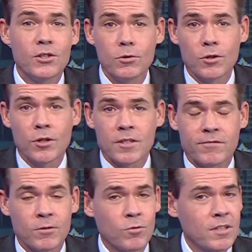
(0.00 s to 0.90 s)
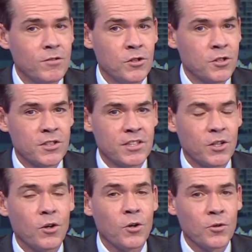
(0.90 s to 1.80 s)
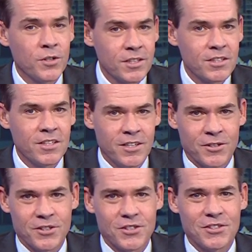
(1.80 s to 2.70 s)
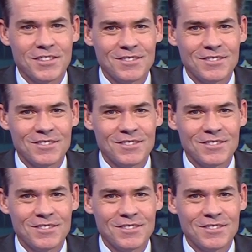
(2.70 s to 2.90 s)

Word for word: new look for one of New Jersey's oldest theaters.